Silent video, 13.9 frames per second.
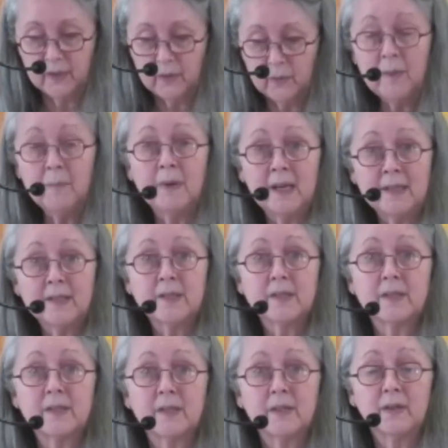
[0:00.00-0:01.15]
we
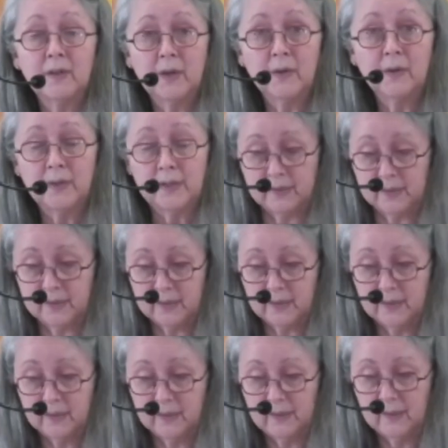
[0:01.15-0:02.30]
must notice
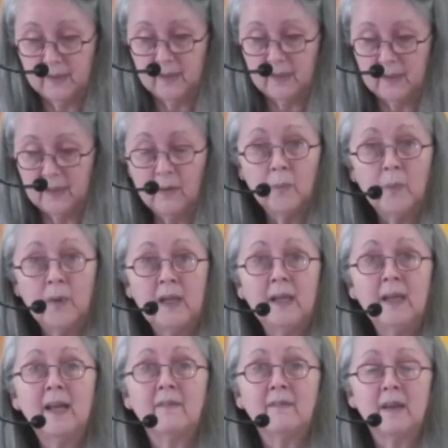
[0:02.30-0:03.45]
that
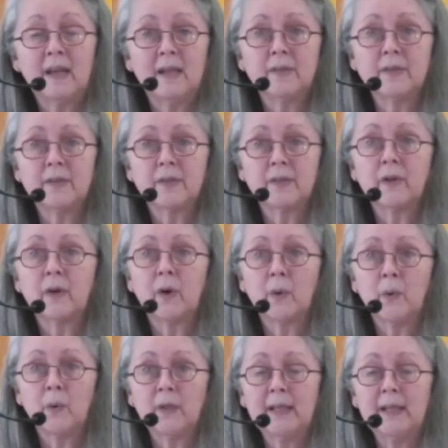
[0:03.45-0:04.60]
we have entered
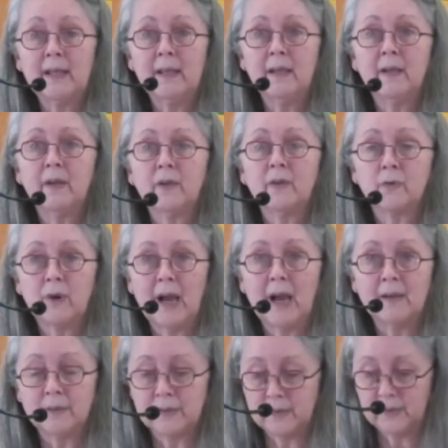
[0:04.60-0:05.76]
holy
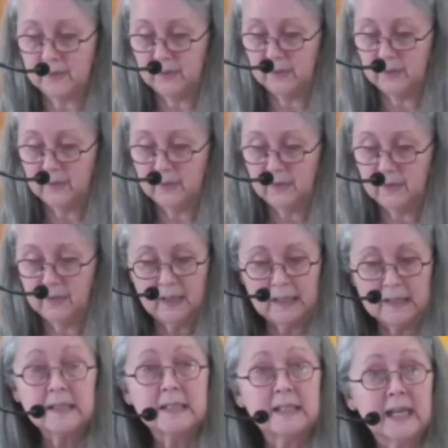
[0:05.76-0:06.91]
ground,
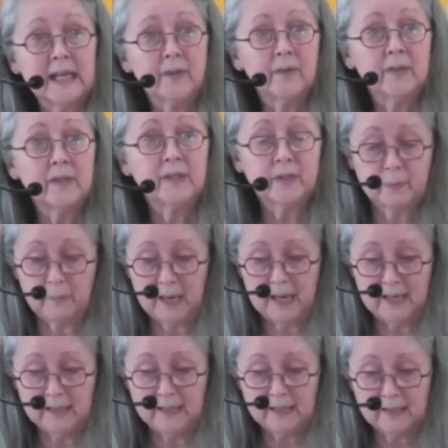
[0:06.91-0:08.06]
a sacred
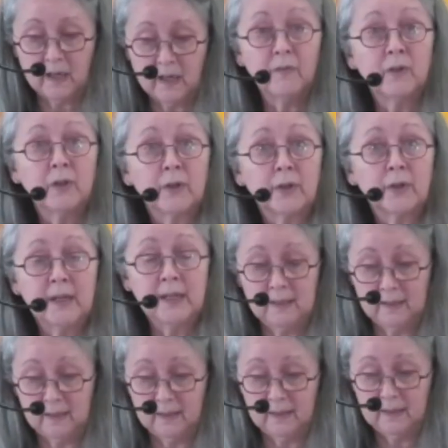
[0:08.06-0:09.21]
space of
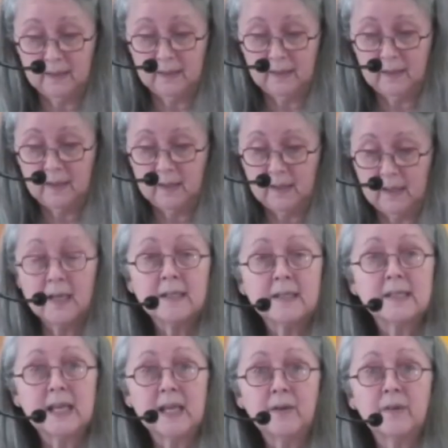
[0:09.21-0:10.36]
learning, a
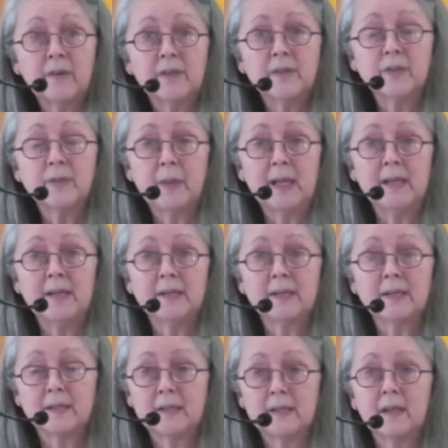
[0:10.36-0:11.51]
sacred
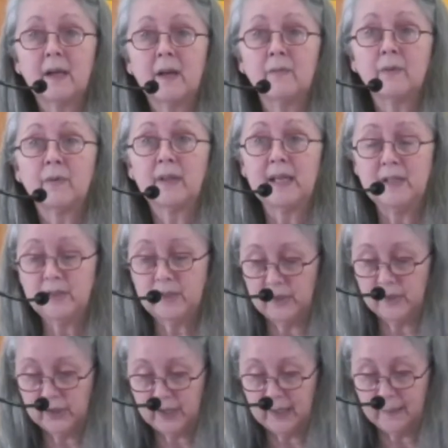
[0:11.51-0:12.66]
space of
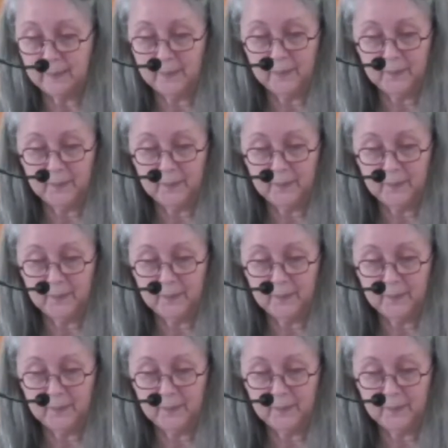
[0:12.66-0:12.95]
relationship.